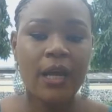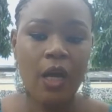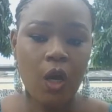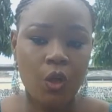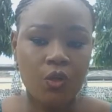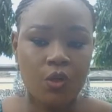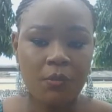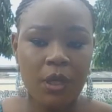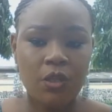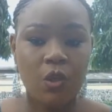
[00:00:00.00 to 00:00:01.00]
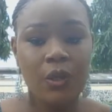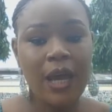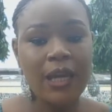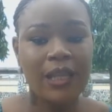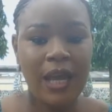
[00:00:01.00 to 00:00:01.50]
customers,
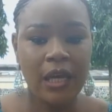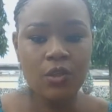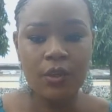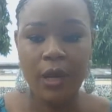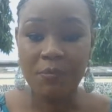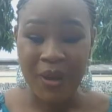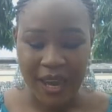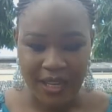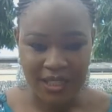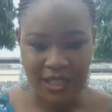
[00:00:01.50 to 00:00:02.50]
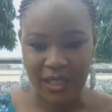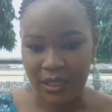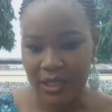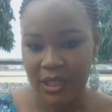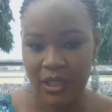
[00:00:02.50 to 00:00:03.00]
other clients, other patients.